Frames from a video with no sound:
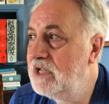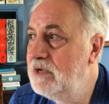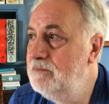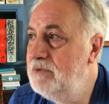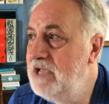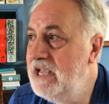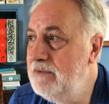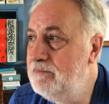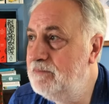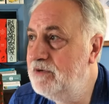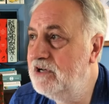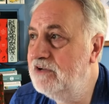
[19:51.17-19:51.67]

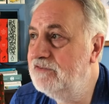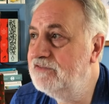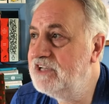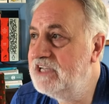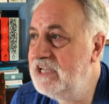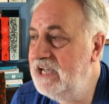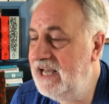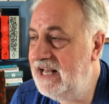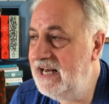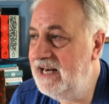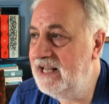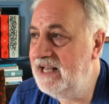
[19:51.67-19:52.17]
people of
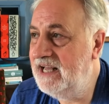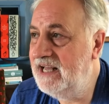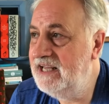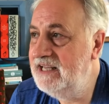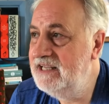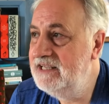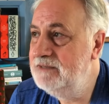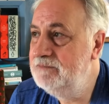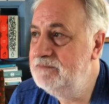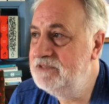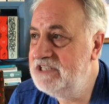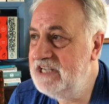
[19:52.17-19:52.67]
colour,
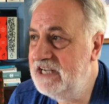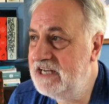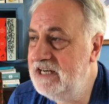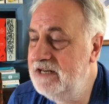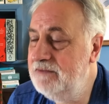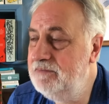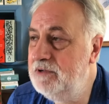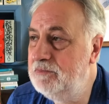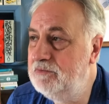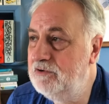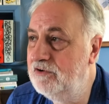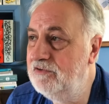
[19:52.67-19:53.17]

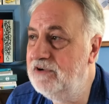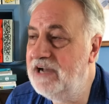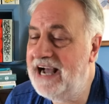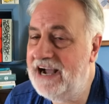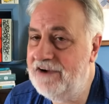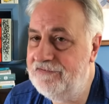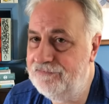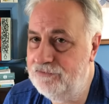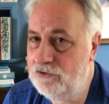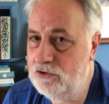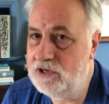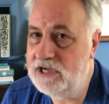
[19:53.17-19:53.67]
particularly people of
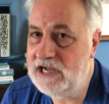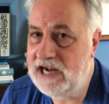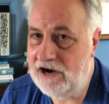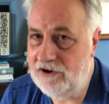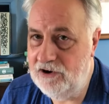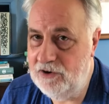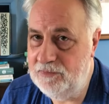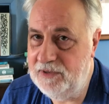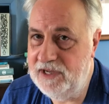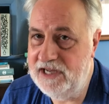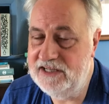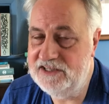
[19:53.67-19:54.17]

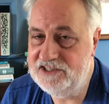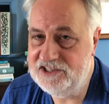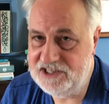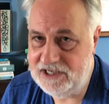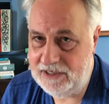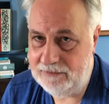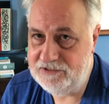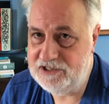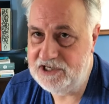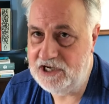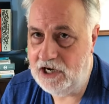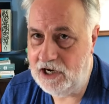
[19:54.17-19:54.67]
Afro-Caribbean,
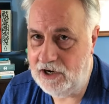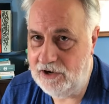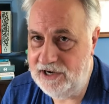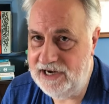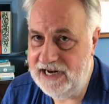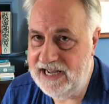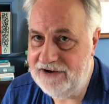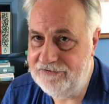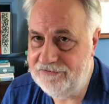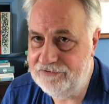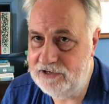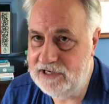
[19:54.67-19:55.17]
Sub-Saharan
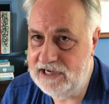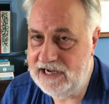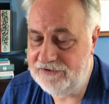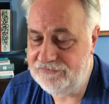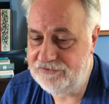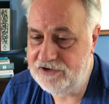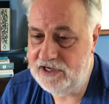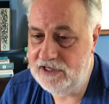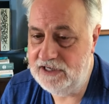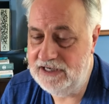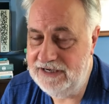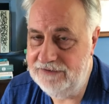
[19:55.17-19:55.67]

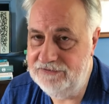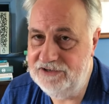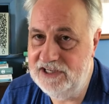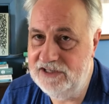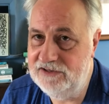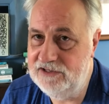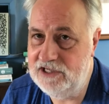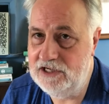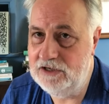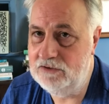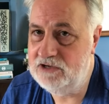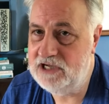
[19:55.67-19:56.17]
African living
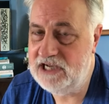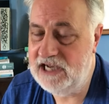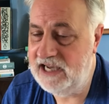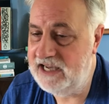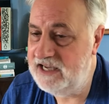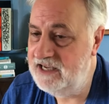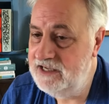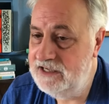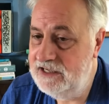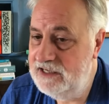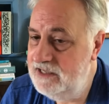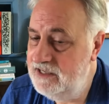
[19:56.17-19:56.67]
in the UK,
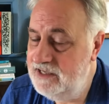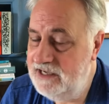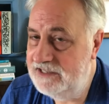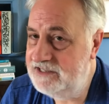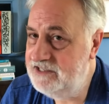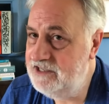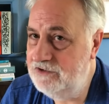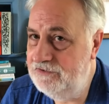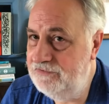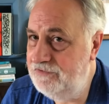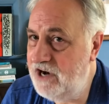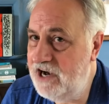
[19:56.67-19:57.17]

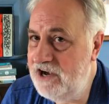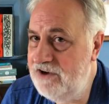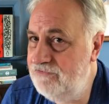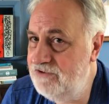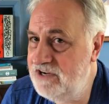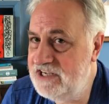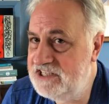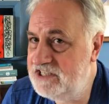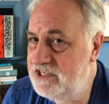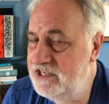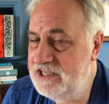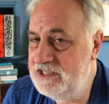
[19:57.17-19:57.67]
until very
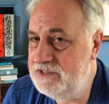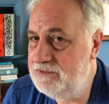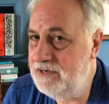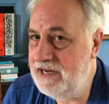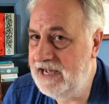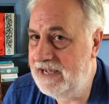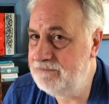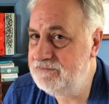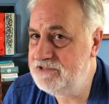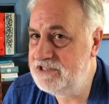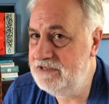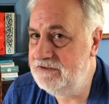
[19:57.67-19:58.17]
recently it's been
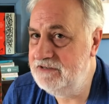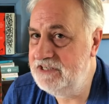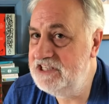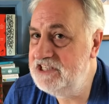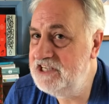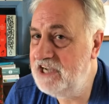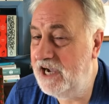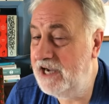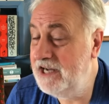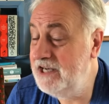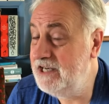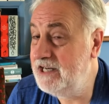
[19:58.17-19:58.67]
absolutely
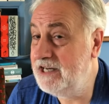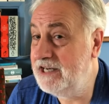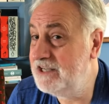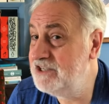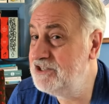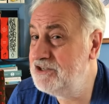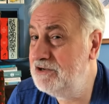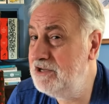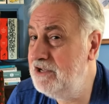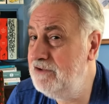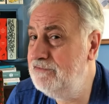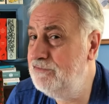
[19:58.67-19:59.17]
tiny, and
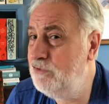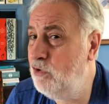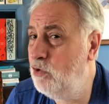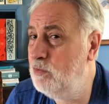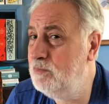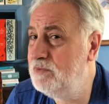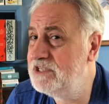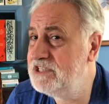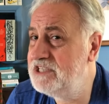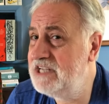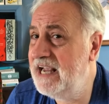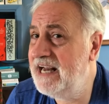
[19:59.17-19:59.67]
it's only
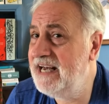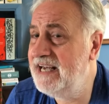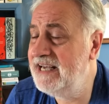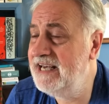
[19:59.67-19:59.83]
4%